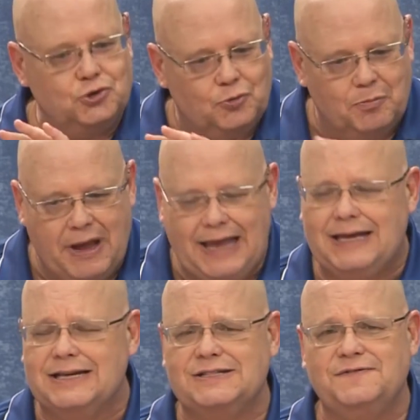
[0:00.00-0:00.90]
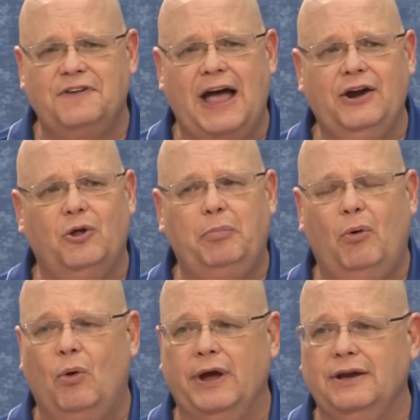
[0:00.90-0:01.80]
to make his final
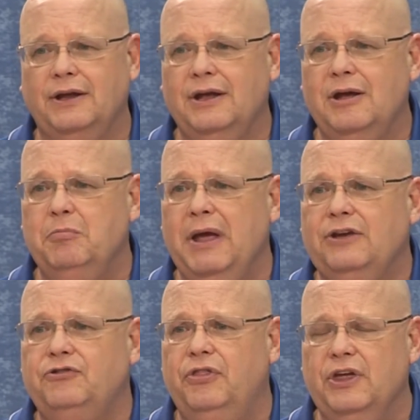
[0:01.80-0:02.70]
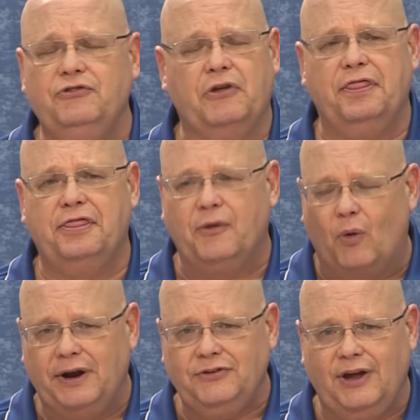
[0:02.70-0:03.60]
point, makes this
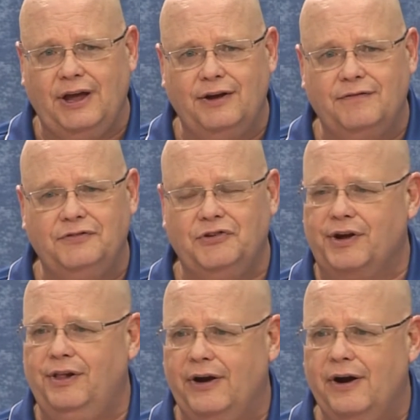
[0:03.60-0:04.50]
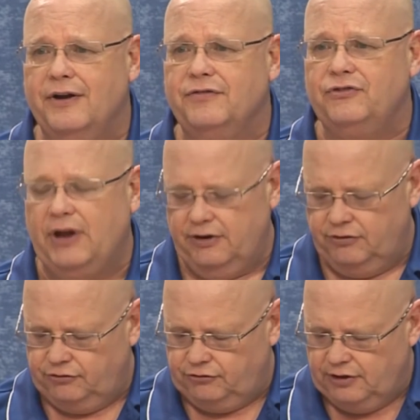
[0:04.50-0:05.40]
authoritative declarative
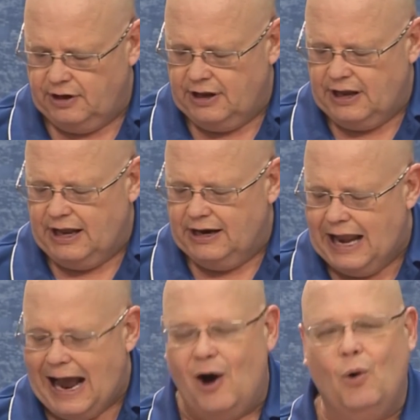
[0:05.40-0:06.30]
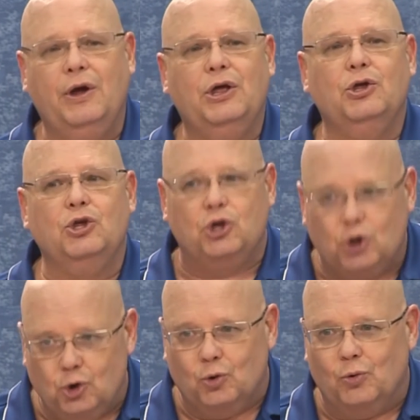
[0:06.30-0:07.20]
sentence now
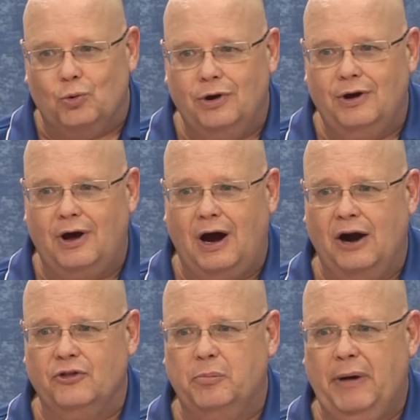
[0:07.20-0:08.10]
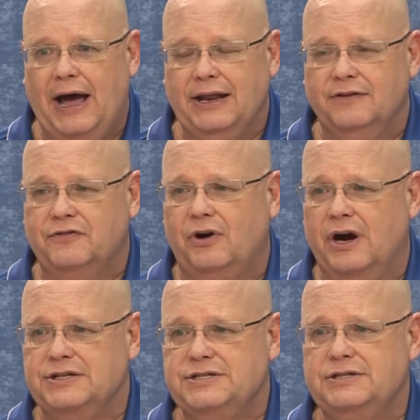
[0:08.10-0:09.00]
you are the body of
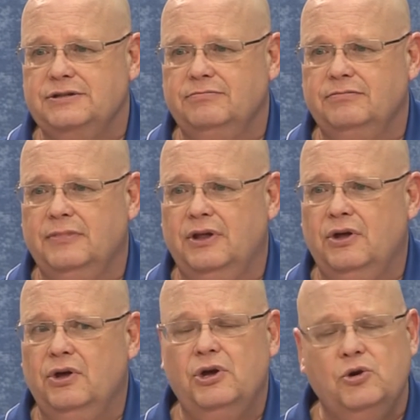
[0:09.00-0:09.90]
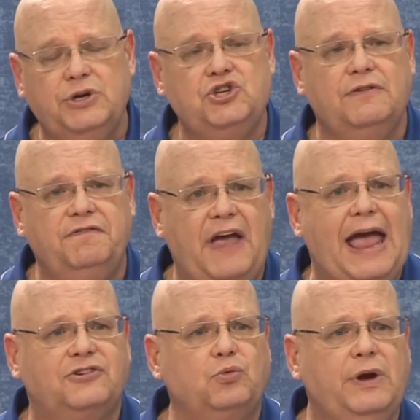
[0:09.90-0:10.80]
Christ, which in
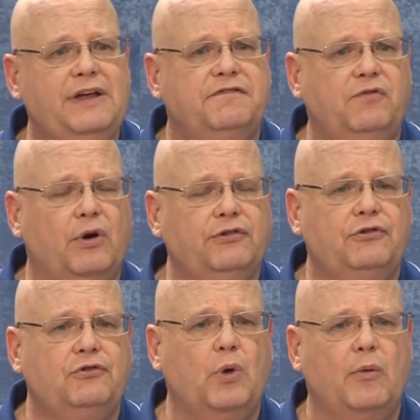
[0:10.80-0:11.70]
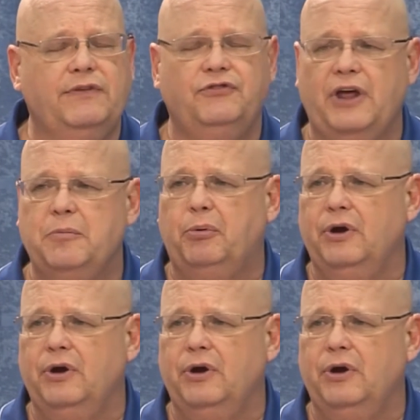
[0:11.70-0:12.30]
fact reinforces what we've said